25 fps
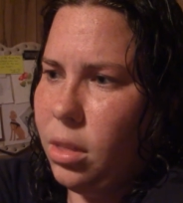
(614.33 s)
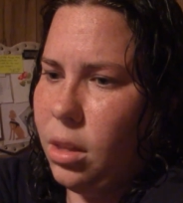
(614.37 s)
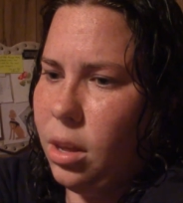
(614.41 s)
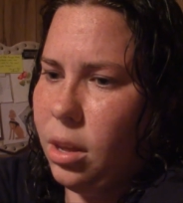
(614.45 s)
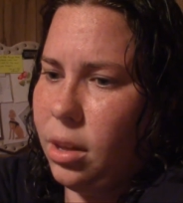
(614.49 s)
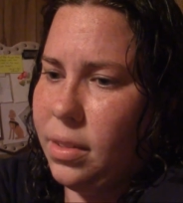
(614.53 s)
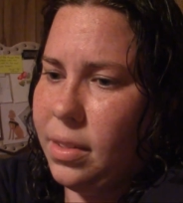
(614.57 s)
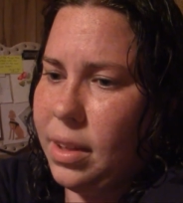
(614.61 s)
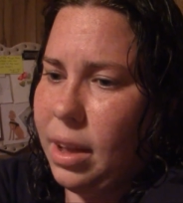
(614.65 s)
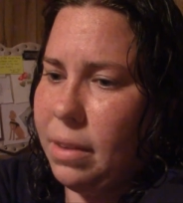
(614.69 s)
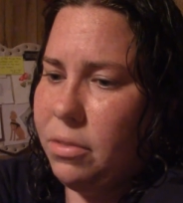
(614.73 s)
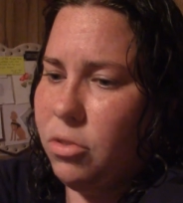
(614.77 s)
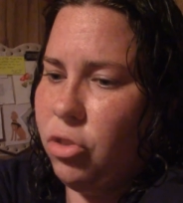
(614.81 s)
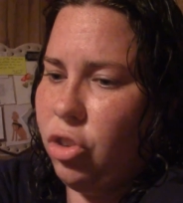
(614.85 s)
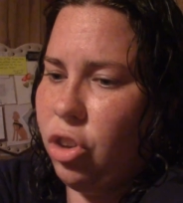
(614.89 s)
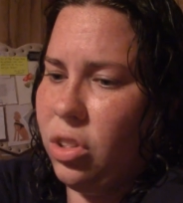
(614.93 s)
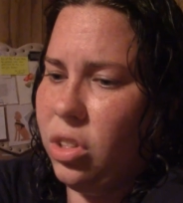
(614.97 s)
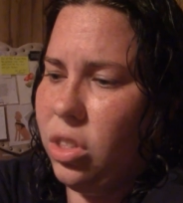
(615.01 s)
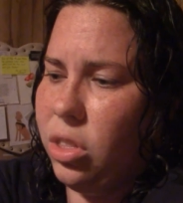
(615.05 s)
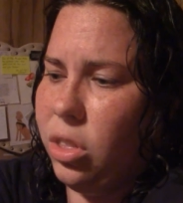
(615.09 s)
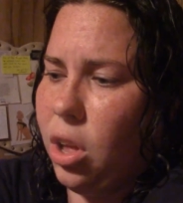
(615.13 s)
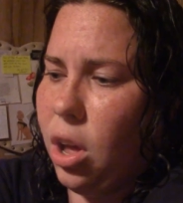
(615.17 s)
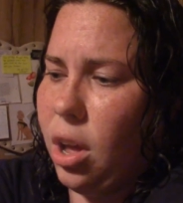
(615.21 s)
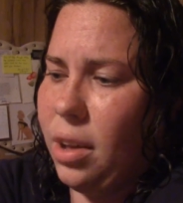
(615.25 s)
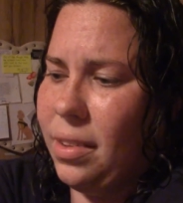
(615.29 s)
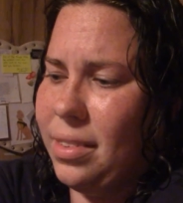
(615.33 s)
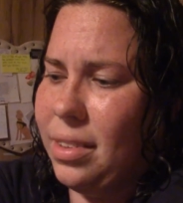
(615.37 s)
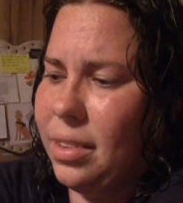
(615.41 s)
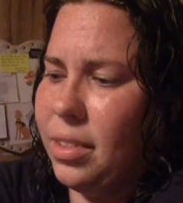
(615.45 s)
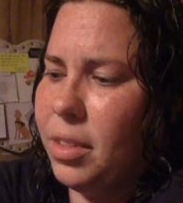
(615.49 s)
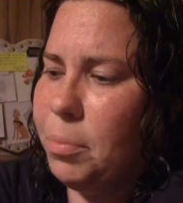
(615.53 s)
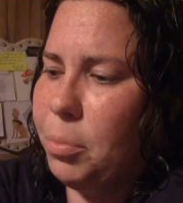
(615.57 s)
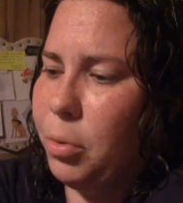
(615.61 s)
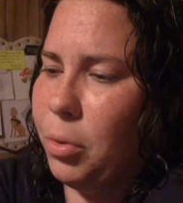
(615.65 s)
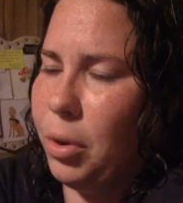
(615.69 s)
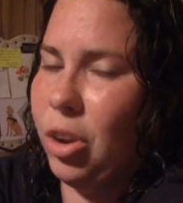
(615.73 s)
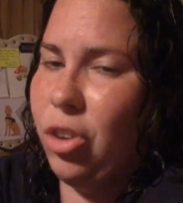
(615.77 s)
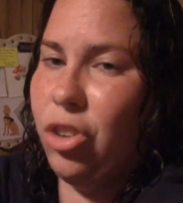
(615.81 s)
Because I've just lost
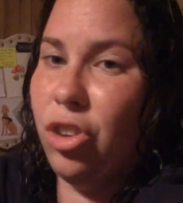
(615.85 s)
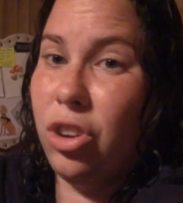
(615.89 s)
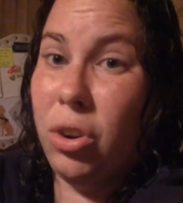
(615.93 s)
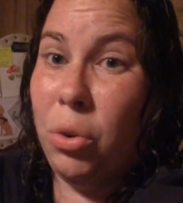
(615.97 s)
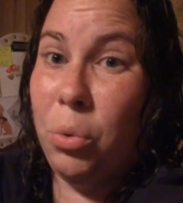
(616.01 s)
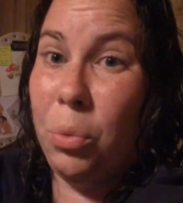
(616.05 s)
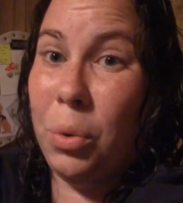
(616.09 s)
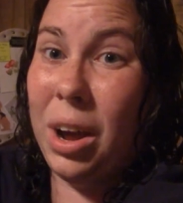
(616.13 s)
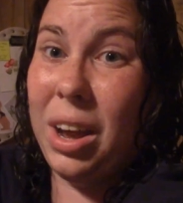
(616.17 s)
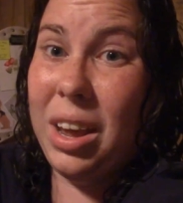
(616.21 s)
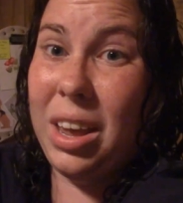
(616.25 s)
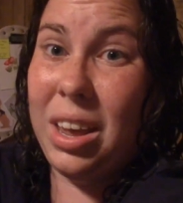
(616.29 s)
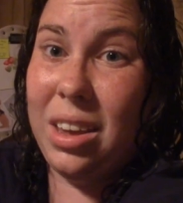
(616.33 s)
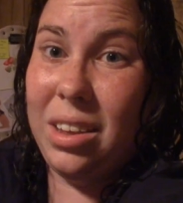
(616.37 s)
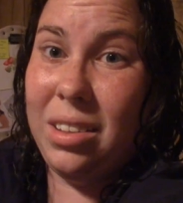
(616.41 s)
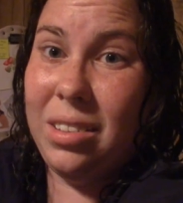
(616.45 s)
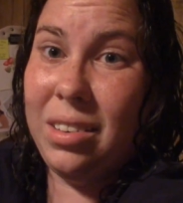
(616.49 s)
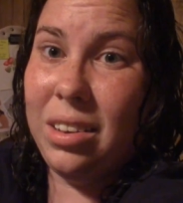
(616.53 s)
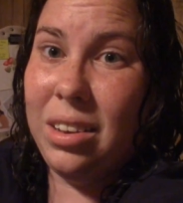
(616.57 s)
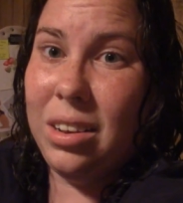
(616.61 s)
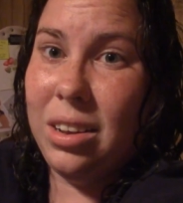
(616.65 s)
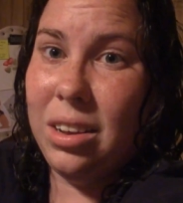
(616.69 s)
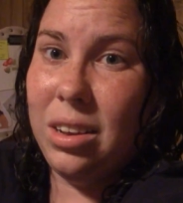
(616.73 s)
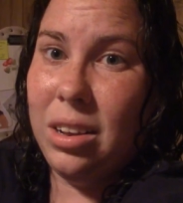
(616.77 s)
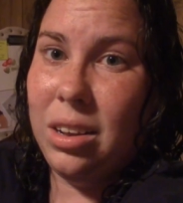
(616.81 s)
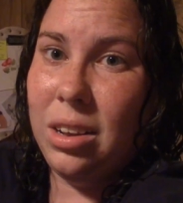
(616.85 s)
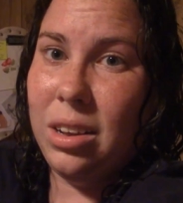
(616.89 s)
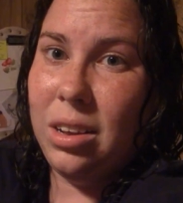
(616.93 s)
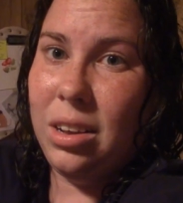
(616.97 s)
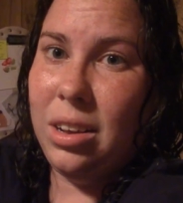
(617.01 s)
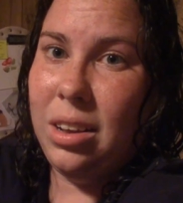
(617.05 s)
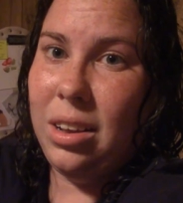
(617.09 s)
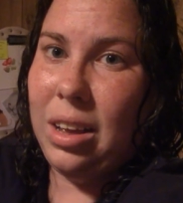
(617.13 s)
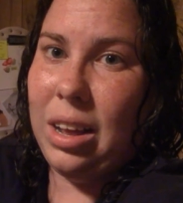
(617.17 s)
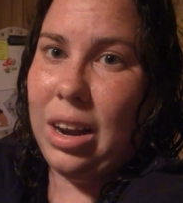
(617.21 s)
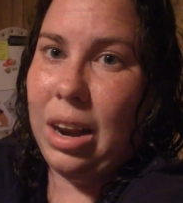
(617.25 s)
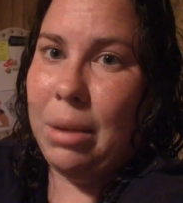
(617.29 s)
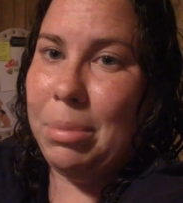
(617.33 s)
inspiration to write.
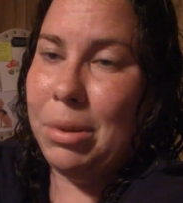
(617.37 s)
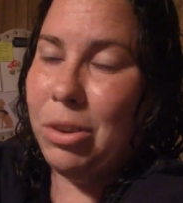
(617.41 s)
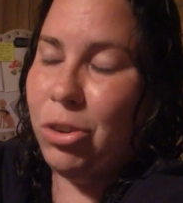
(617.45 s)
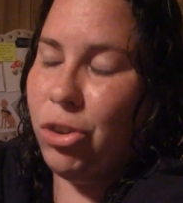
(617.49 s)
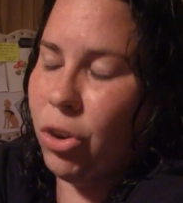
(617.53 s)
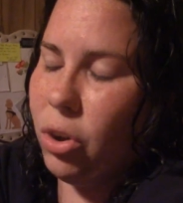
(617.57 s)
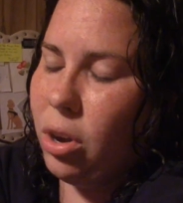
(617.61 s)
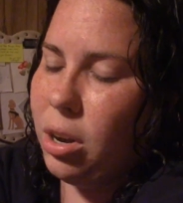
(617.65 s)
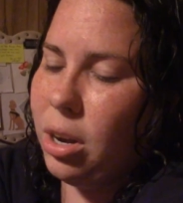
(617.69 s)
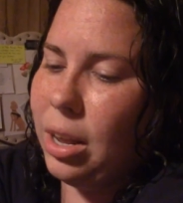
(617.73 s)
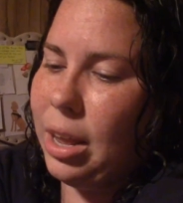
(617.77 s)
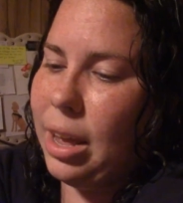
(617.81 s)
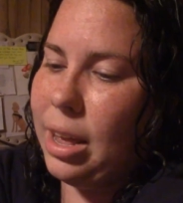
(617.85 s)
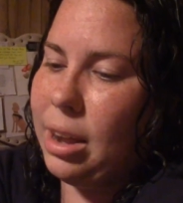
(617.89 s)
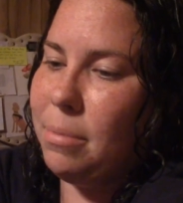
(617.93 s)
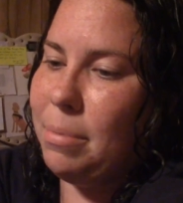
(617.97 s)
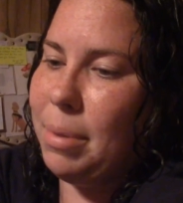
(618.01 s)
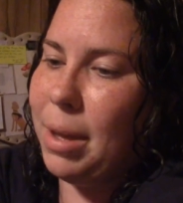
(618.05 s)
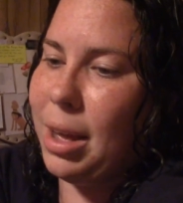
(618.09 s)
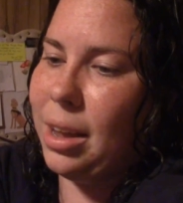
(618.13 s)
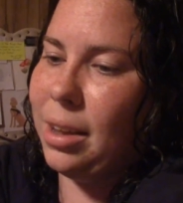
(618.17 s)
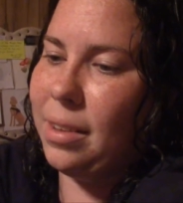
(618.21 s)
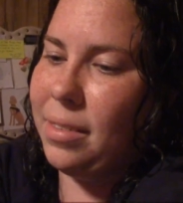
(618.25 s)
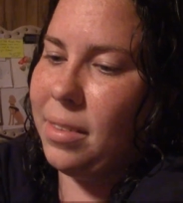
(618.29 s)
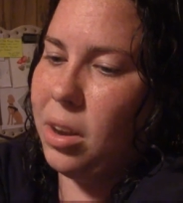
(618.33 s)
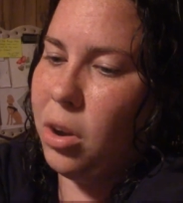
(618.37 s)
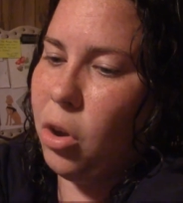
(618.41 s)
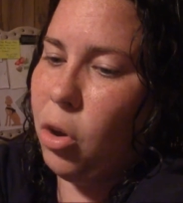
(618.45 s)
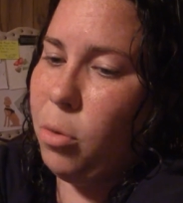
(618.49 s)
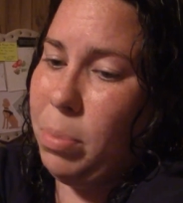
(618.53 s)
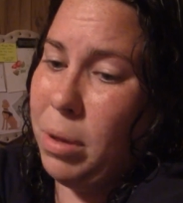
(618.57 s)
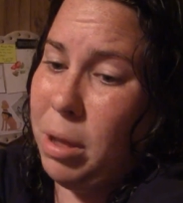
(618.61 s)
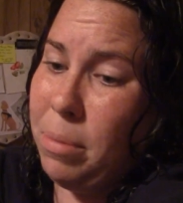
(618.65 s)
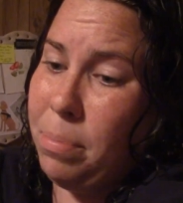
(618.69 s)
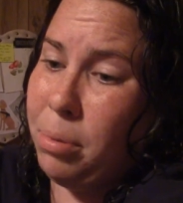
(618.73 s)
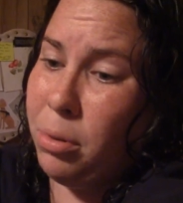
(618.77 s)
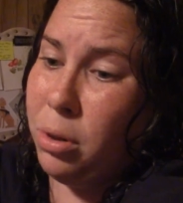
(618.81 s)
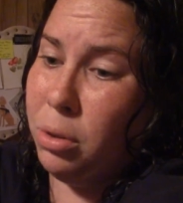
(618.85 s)
And I've been trying to get it back because I know
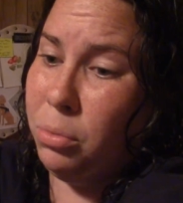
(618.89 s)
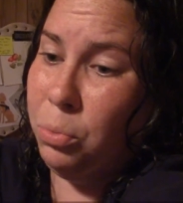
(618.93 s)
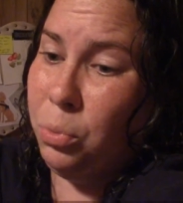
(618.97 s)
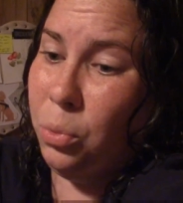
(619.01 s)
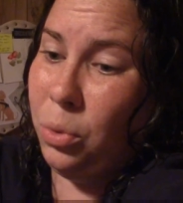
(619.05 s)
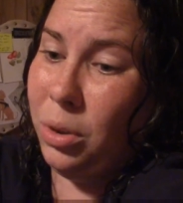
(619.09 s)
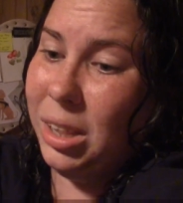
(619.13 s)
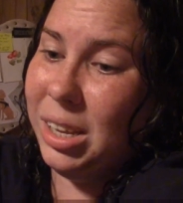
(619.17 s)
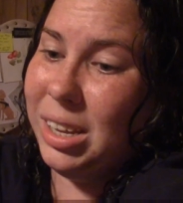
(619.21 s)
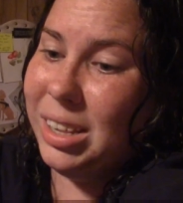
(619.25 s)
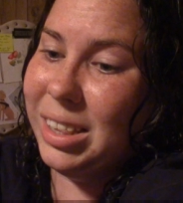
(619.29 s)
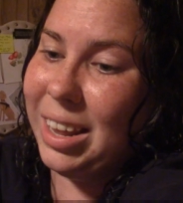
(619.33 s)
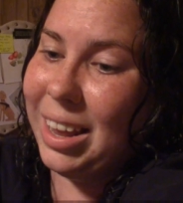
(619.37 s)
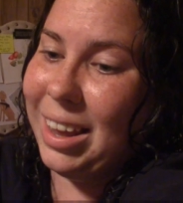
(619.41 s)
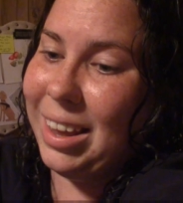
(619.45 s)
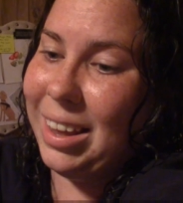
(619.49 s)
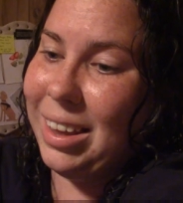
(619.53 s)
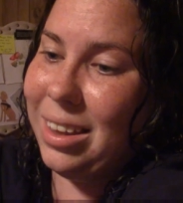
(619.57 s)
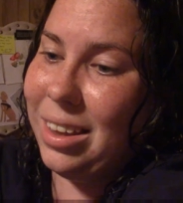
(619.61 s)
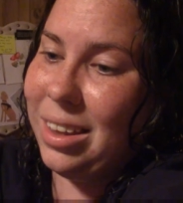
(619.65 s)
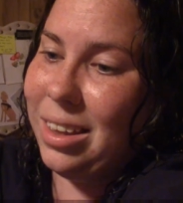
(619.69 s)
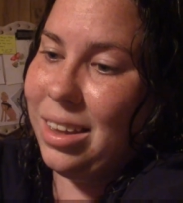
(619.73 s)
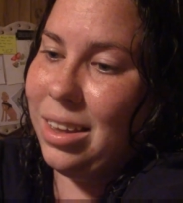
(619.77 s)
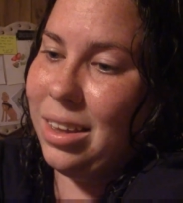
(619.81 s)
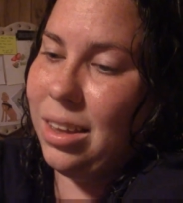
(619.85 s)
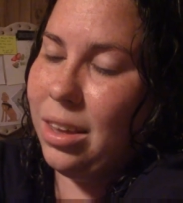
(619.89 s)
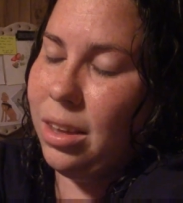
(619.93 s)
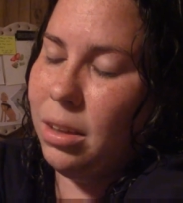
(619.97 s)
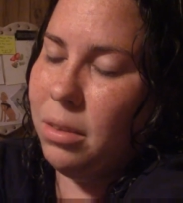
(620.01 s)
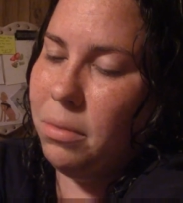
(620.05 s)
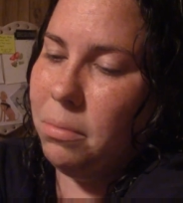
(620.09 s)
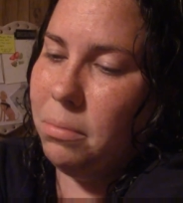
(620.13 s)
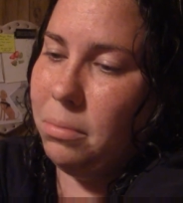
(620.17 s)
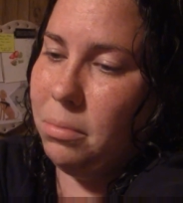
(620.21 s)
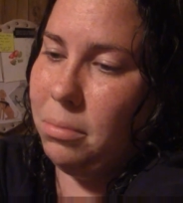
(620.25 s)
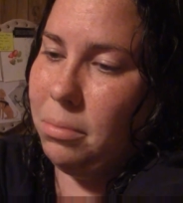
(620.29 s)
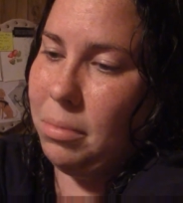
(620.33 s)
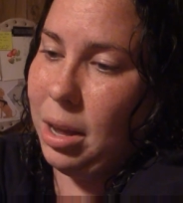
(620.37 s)
people really like
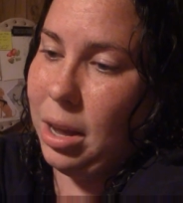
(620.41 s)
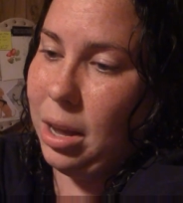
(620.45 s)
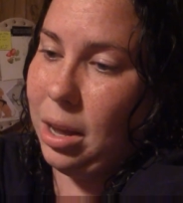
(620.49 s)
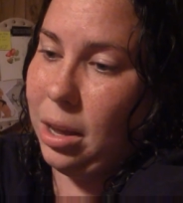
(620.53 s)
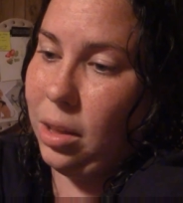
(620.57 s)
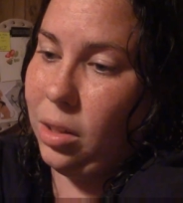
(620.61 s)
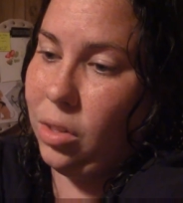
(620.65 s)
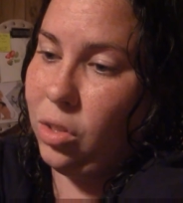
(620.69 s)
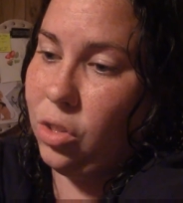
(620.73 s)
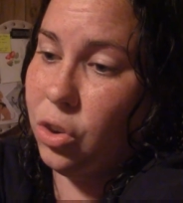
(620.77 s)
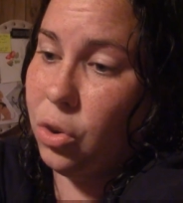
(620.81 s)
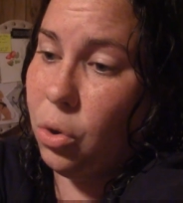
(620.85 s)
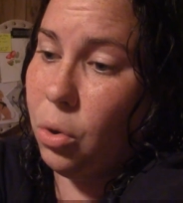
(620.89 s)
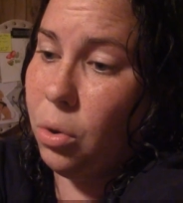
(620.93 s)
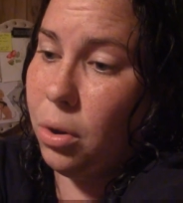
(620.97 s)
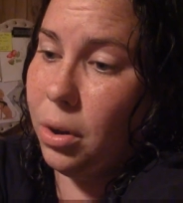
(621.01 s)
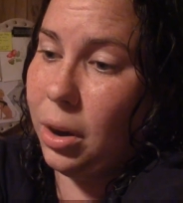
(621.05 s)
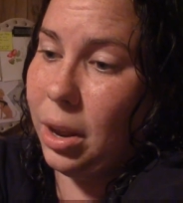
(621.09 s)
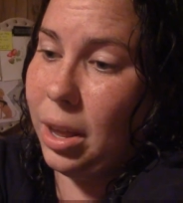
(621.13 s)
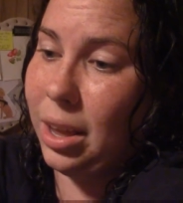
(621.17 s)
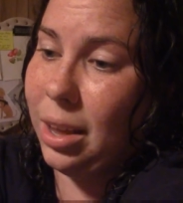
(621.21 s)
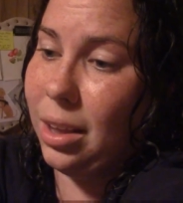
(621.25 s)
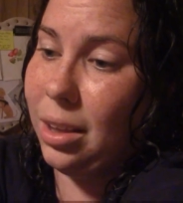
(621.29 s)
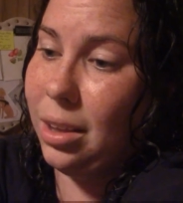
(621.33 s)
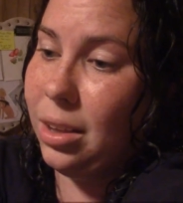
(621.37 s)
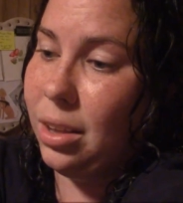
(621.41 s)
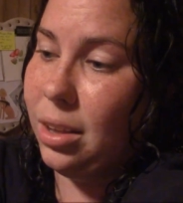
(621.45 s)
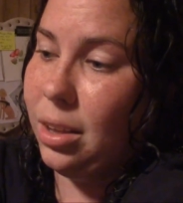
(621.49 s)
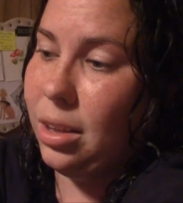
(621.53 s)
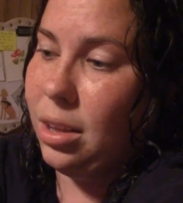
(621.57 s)
my story,